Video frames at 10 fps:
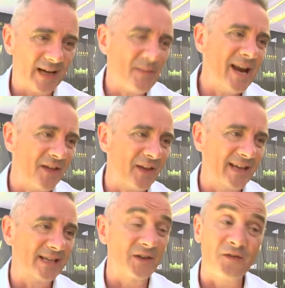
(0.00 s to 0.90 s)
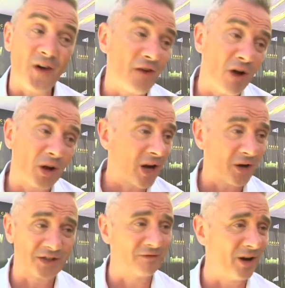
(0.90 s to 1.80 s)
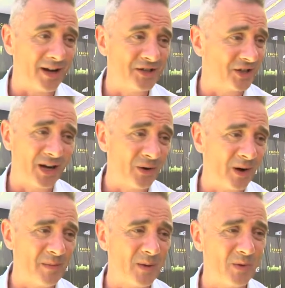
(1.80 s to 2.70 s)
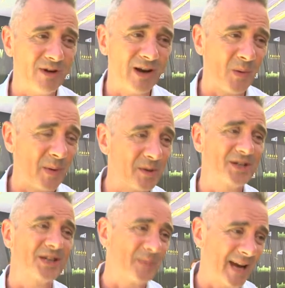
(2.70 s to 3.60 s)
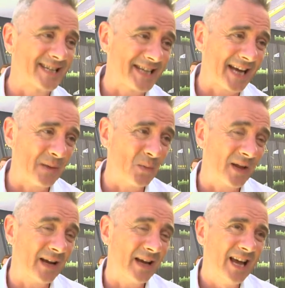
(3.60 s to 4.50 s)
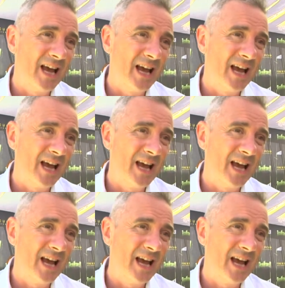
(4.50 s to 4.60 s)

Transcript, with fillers: It's many things. It's a fun roller coaster ride, you know. I mean, we really want people to just be entertained with it.